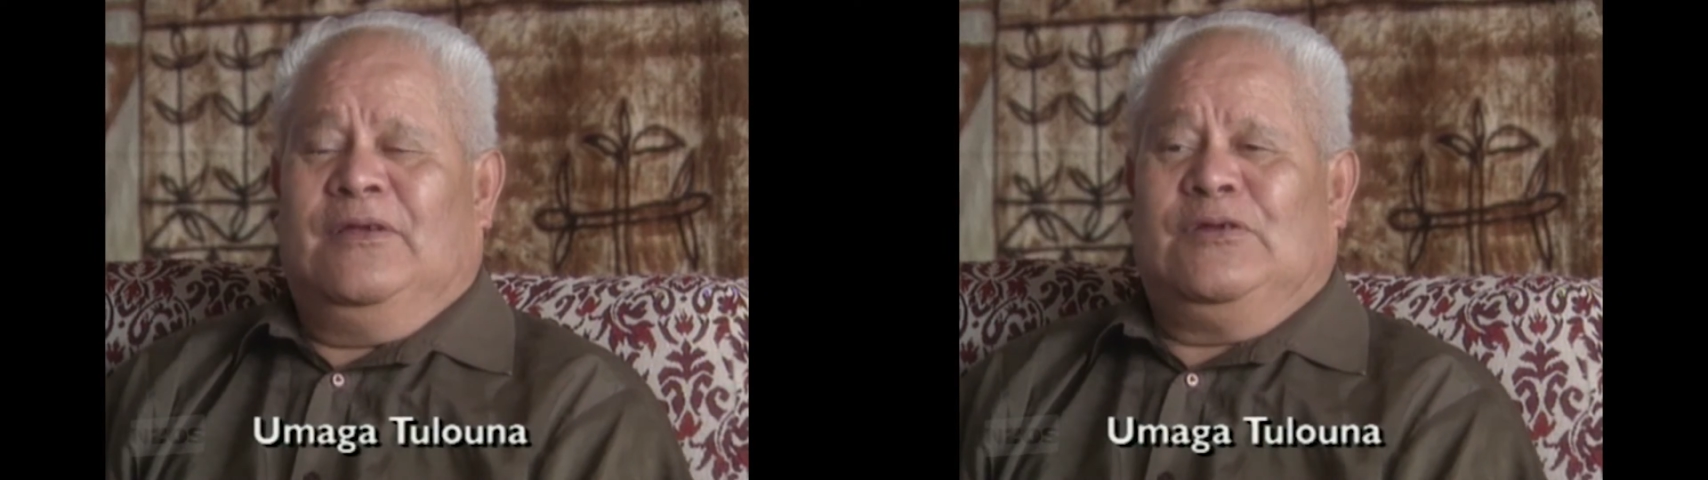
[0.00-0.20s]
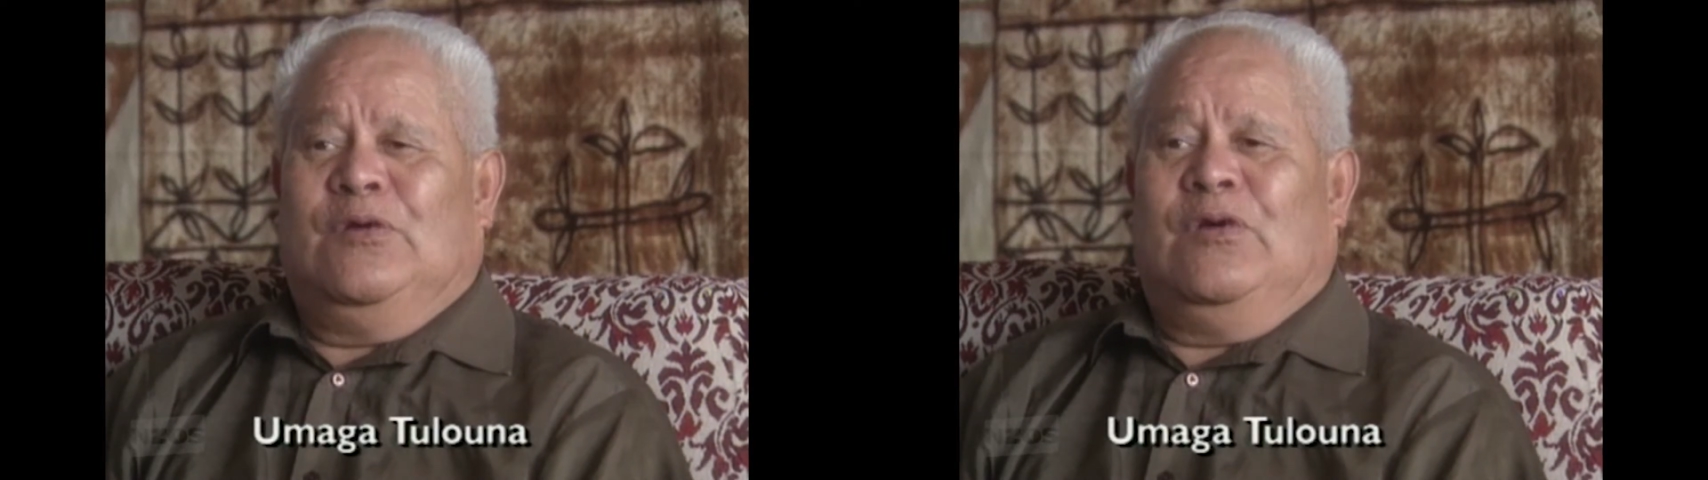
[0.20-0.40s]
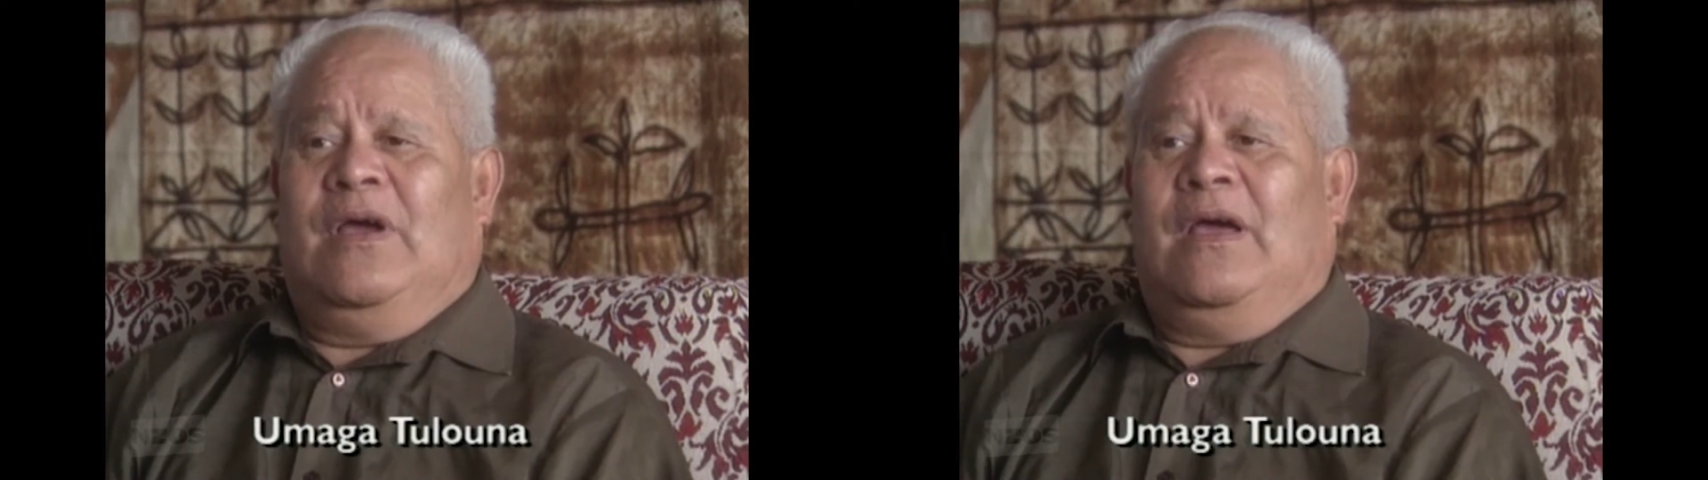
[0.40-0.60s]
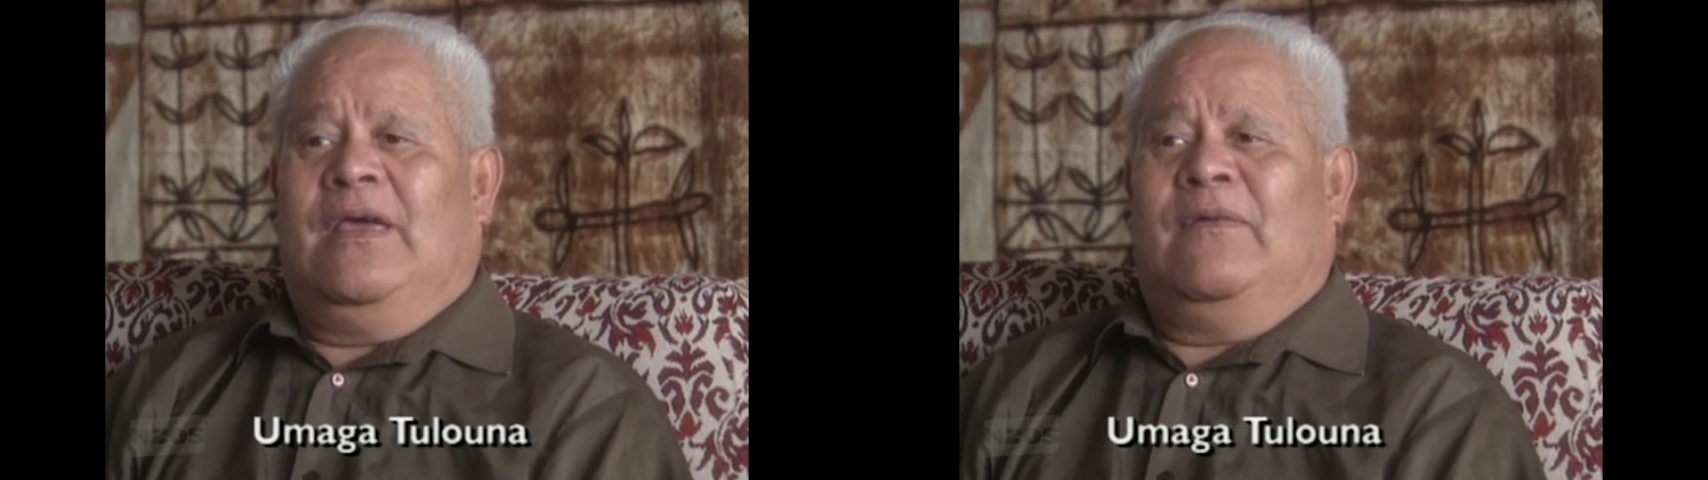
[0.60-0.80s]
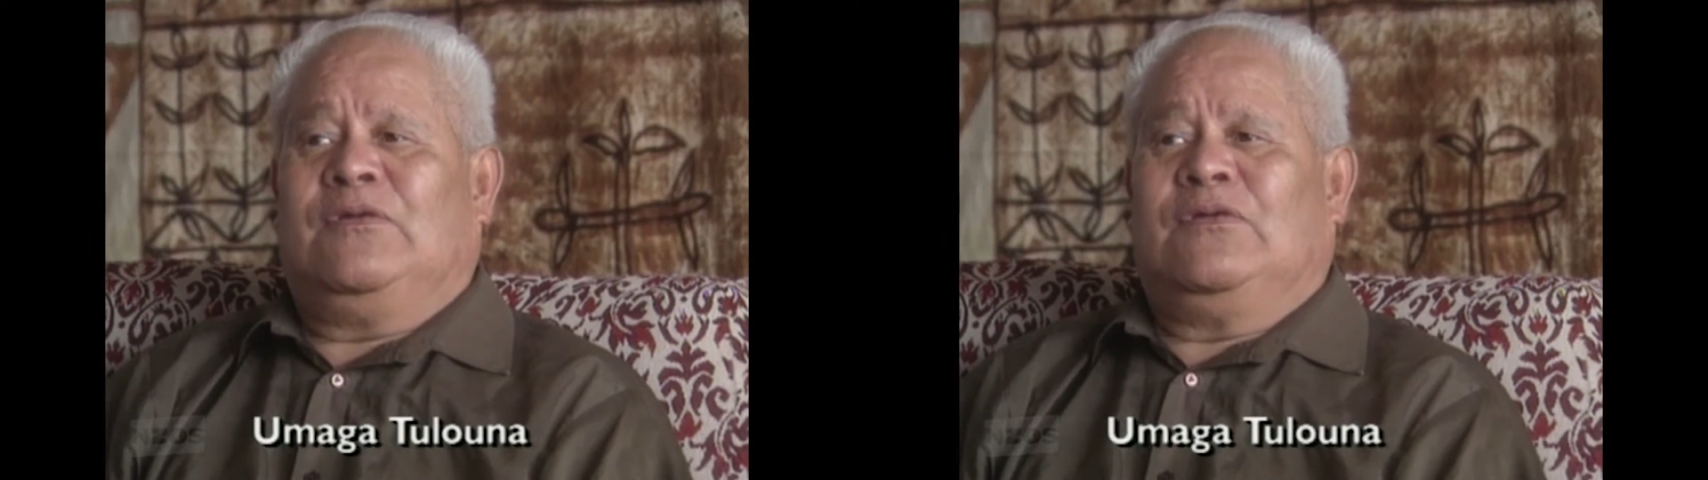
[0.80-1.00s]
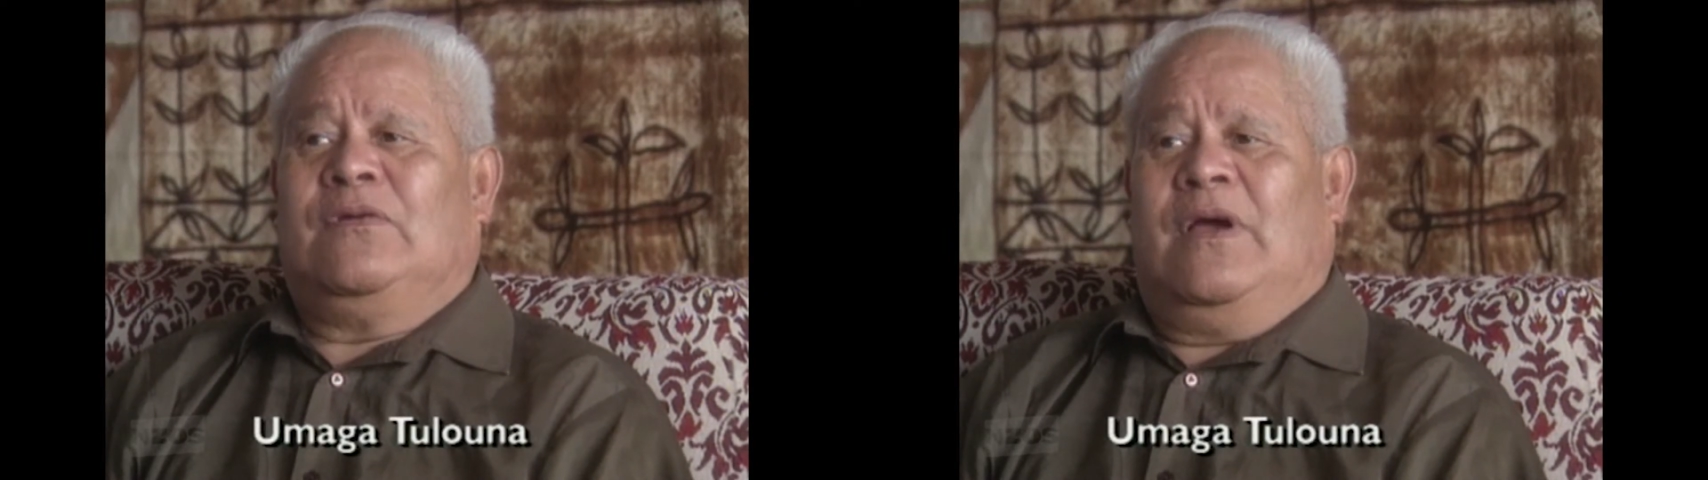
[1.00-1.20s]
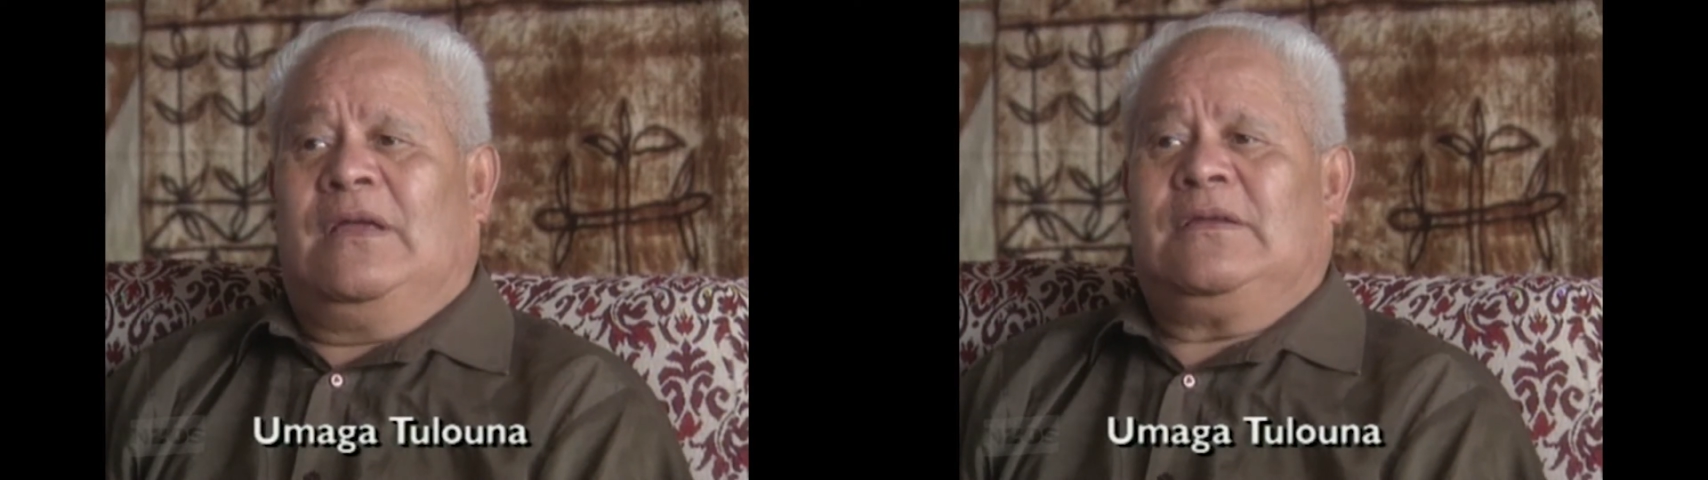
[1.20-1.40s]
So I have to ask